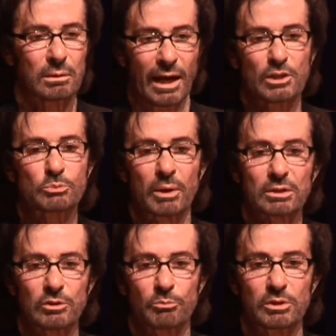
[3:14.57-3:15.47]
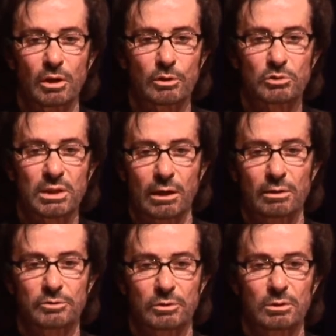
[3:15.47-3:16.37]
aspect of Bernardo's
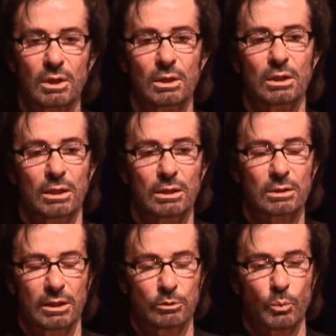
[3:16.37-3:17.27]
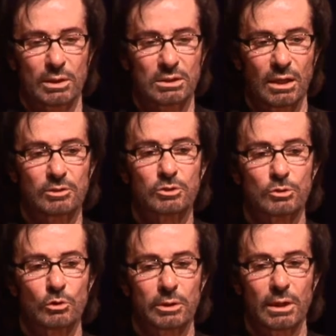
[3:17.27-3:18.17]
character in, in West Side Story.